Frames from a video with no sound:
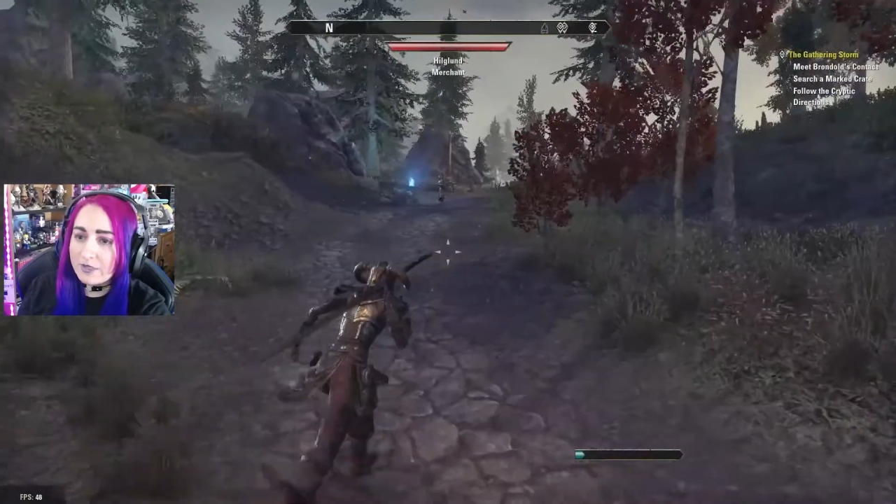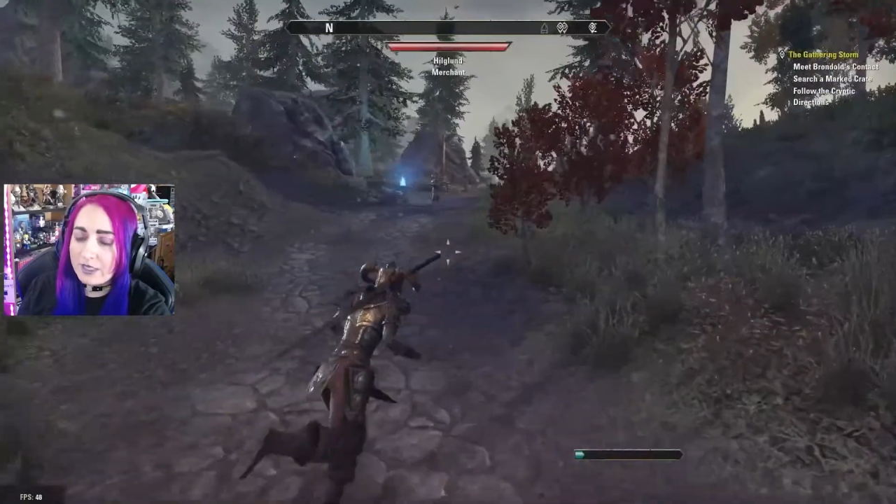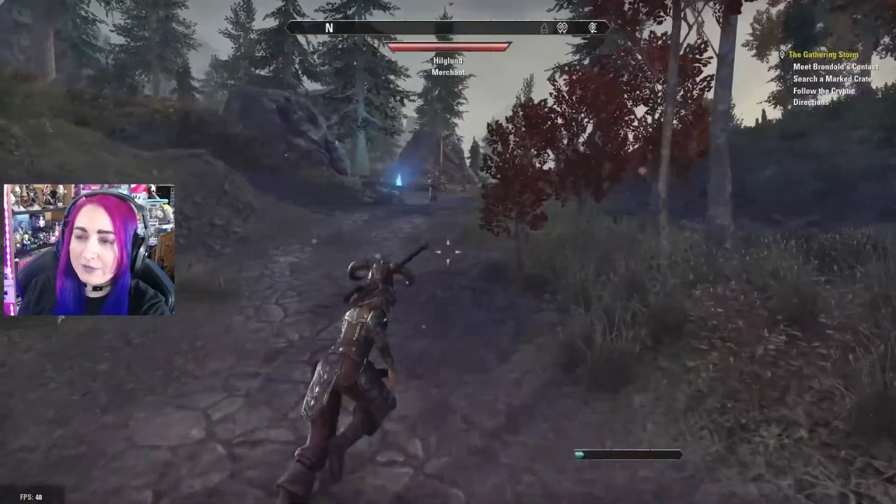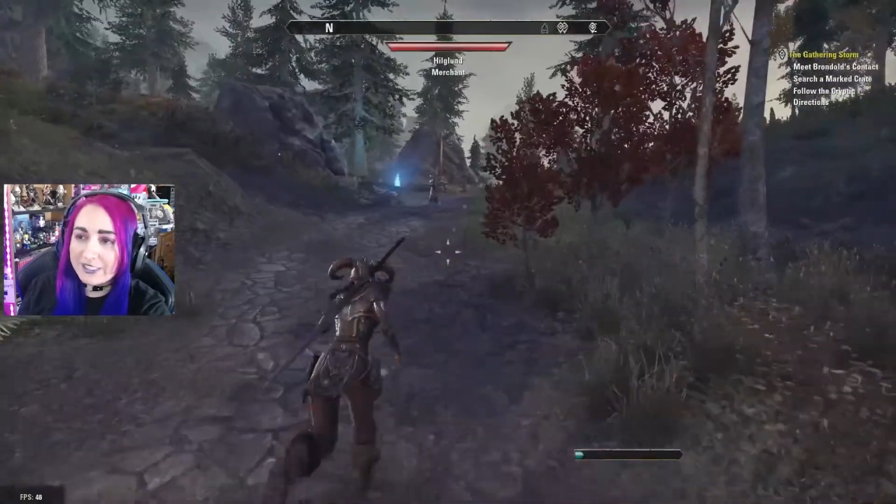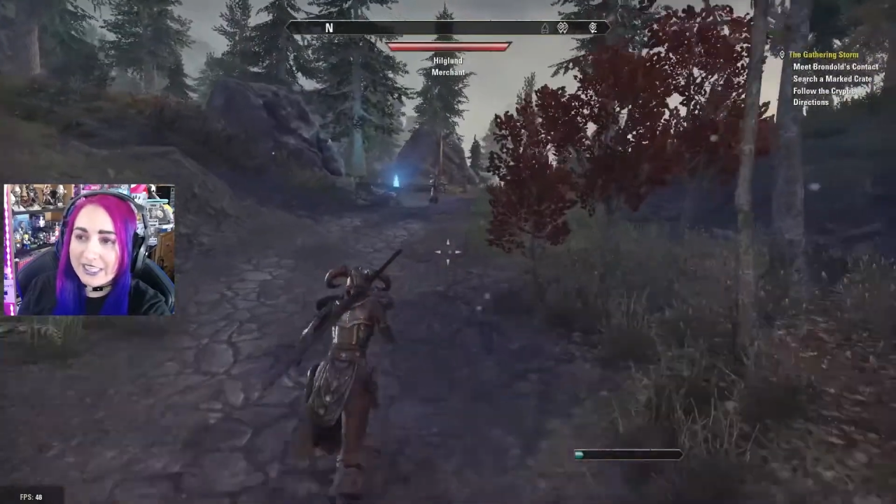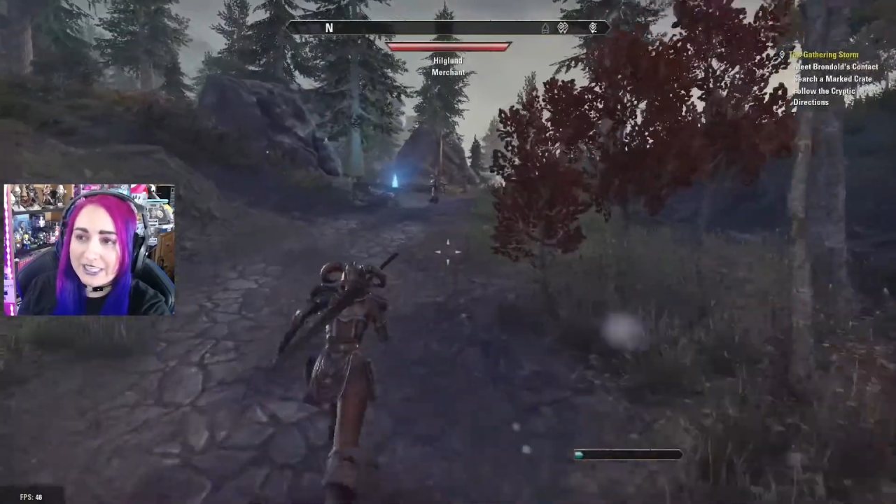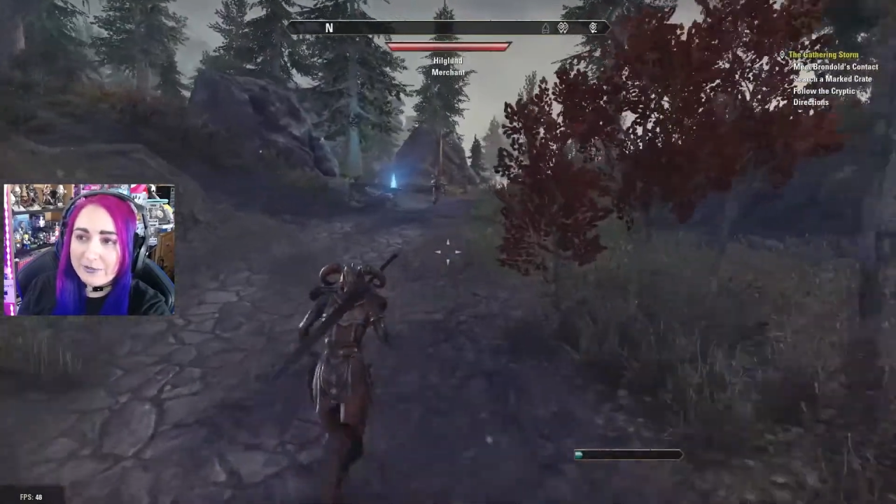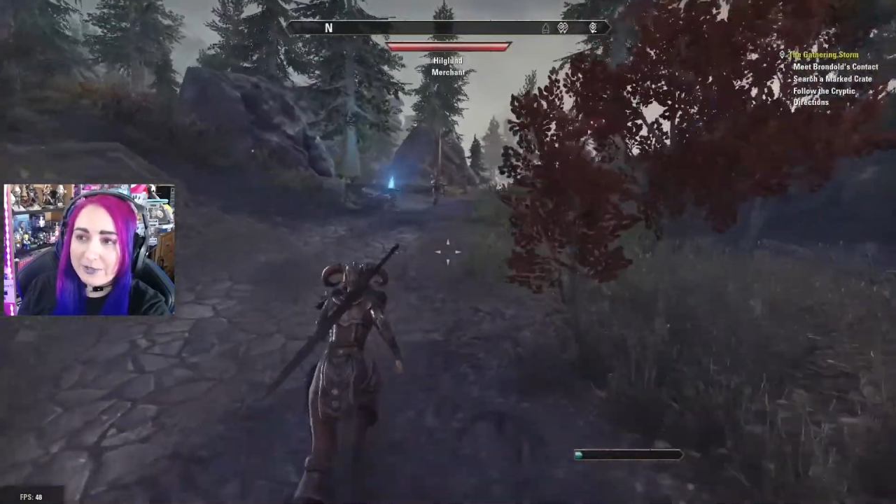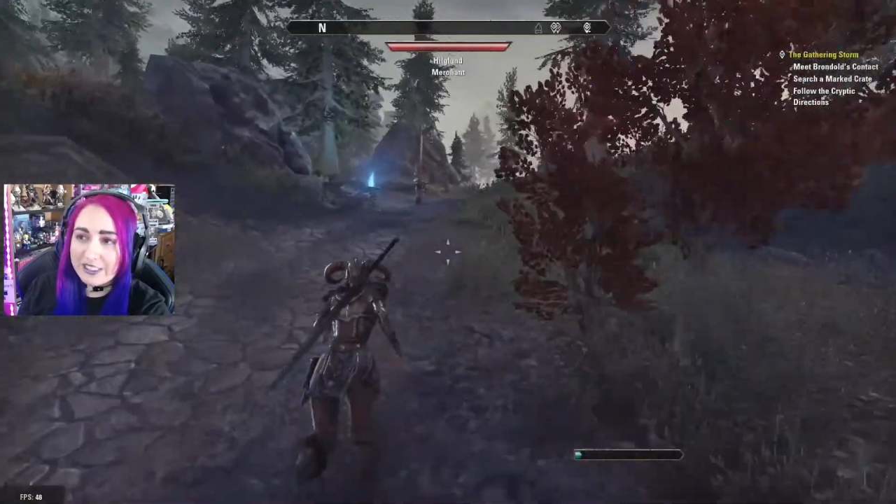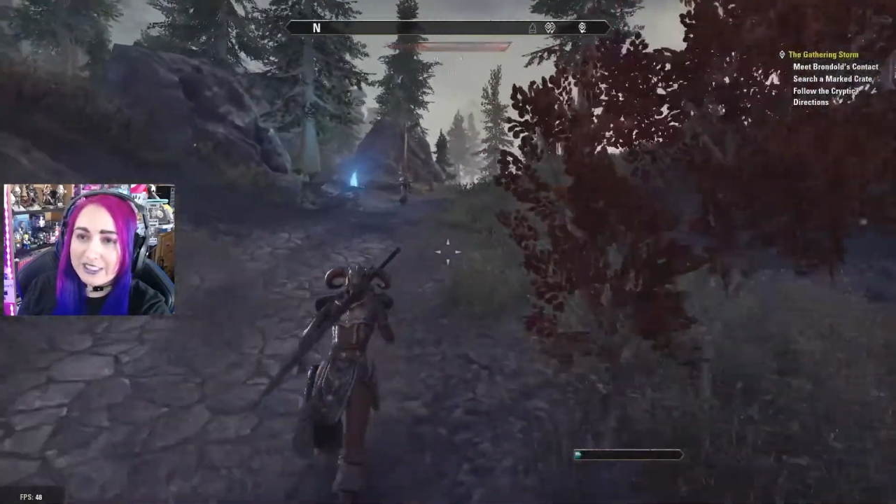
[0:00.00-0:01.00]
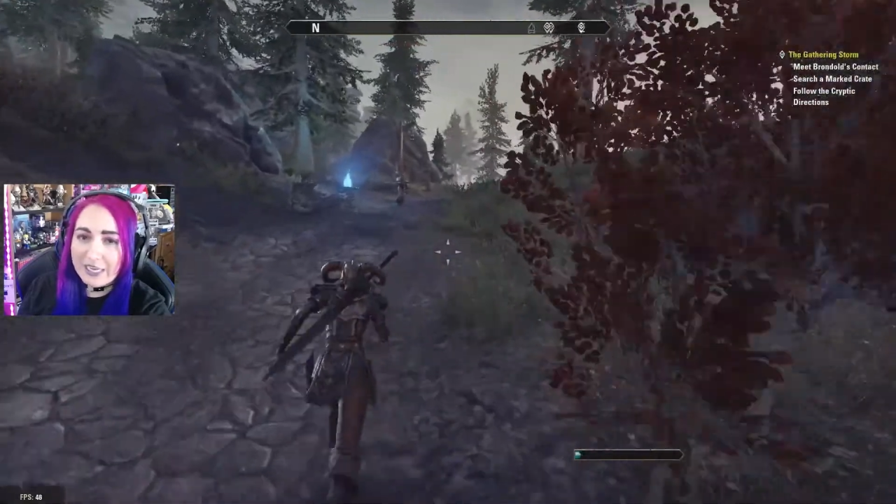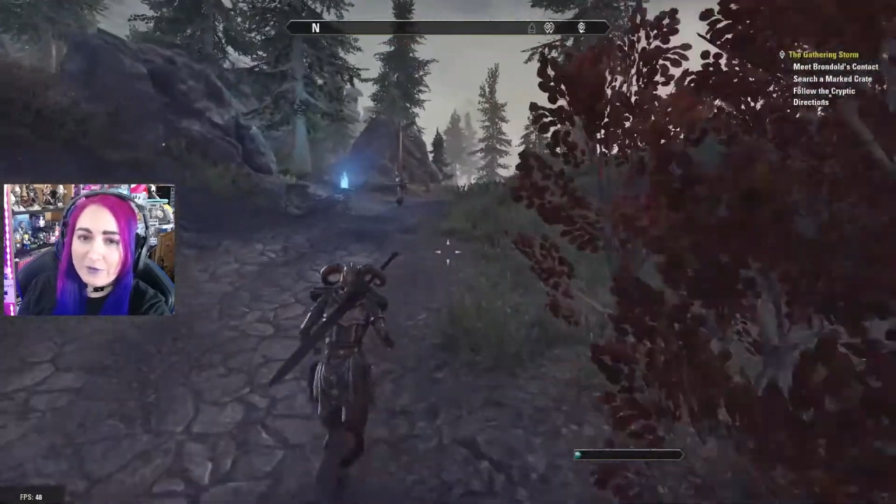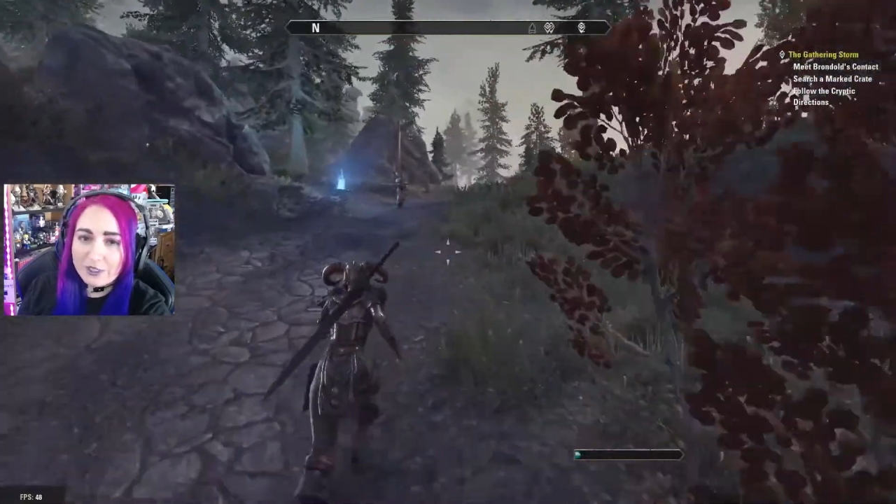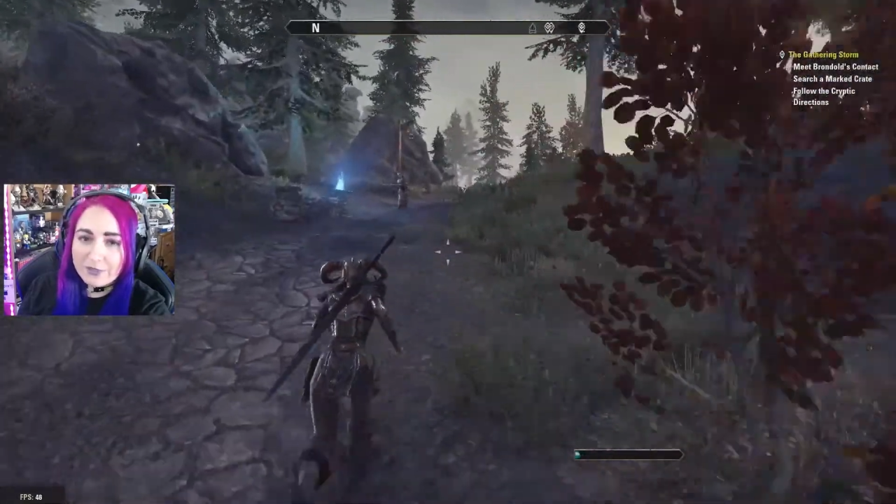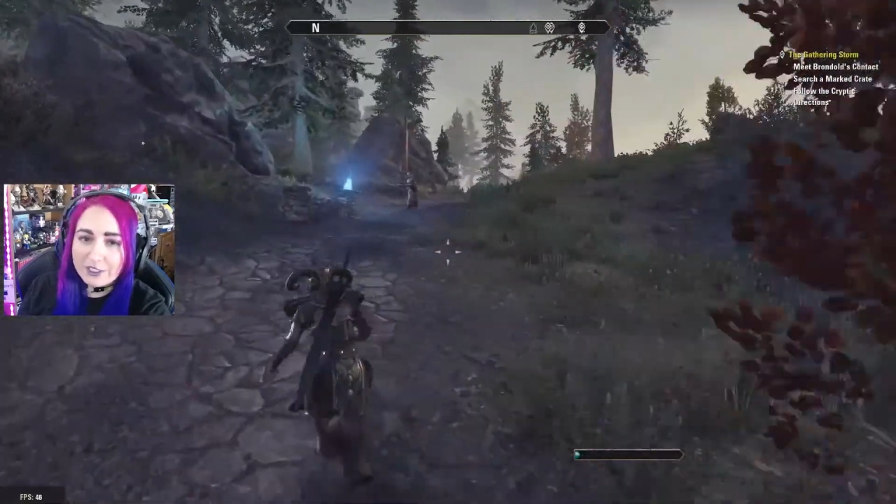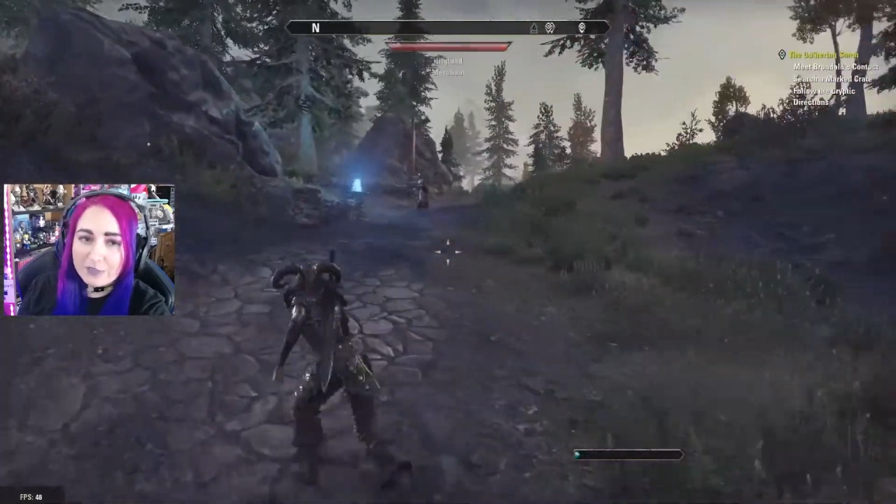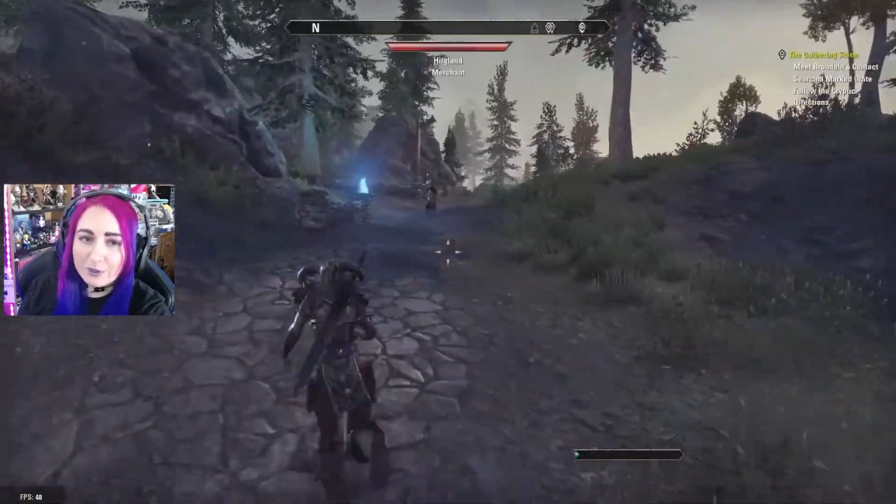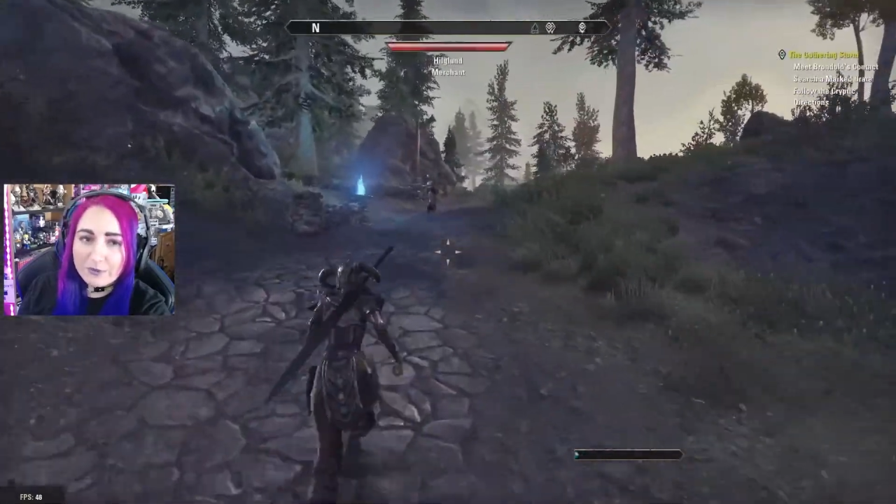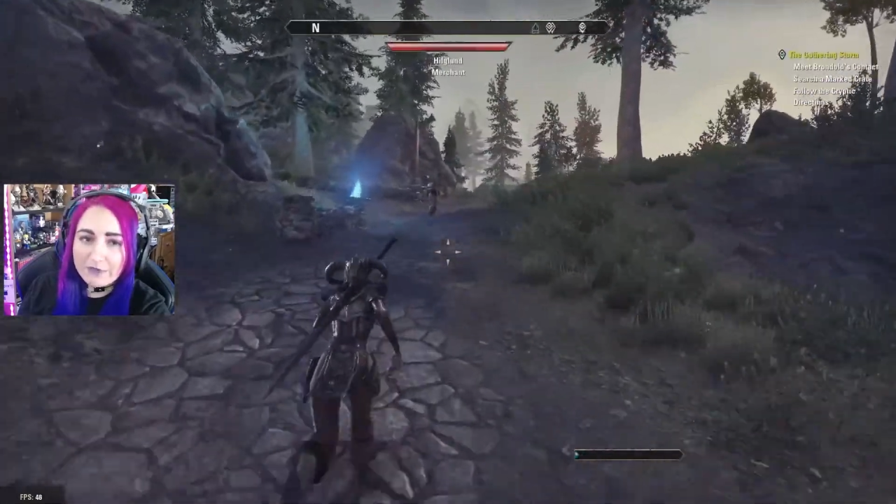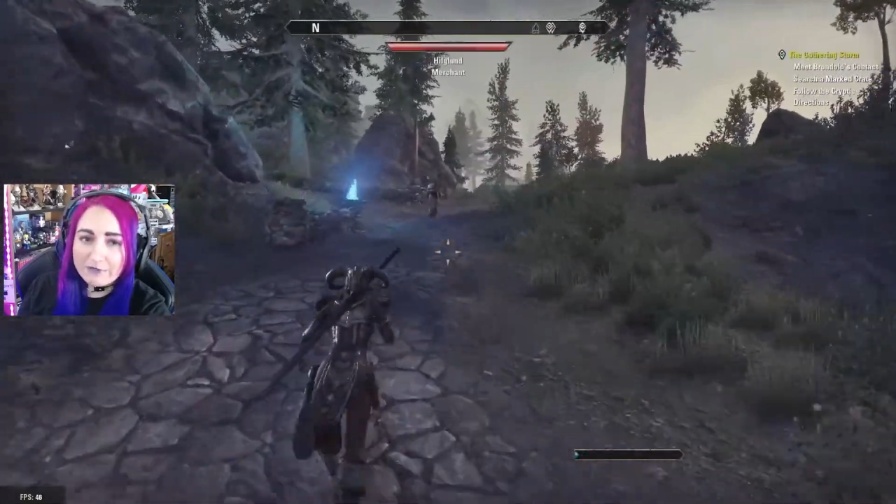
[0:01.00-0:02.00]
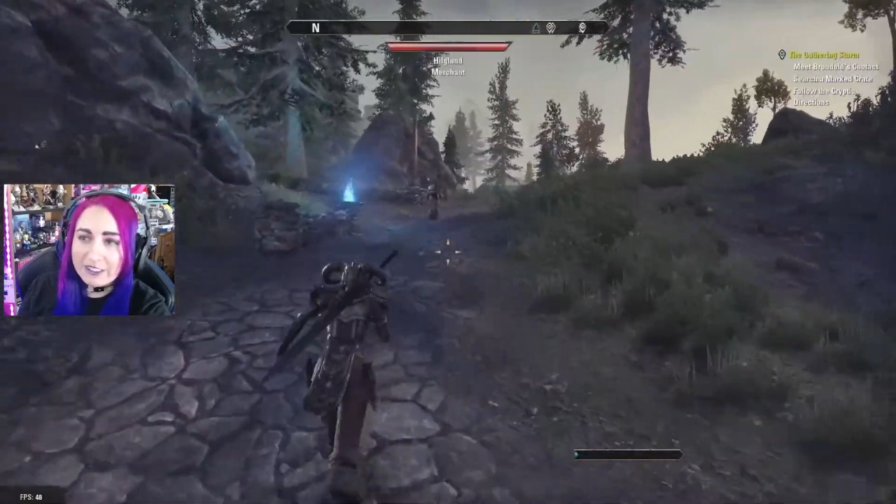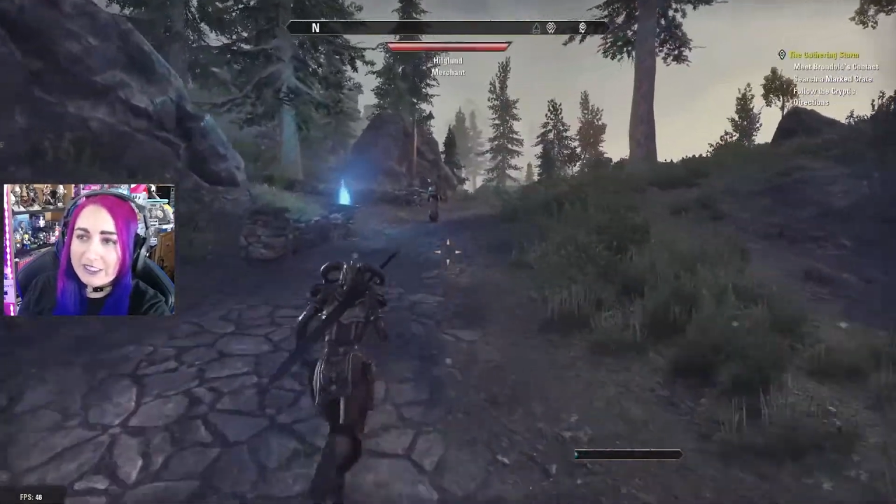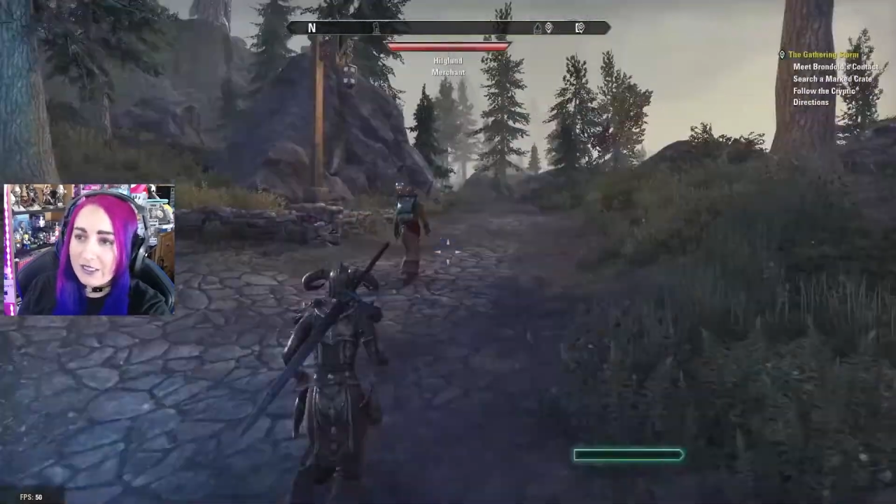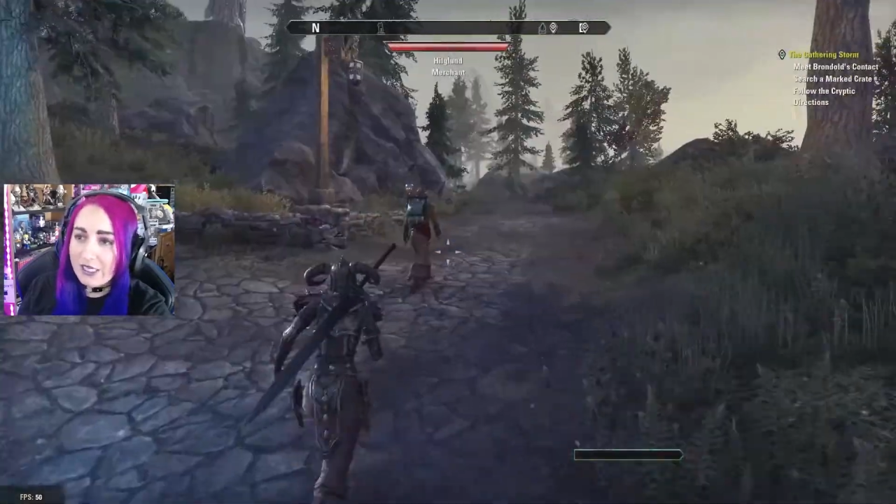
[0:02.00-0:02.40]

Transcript: And I'm excited to play this game with a bunch more of my friends.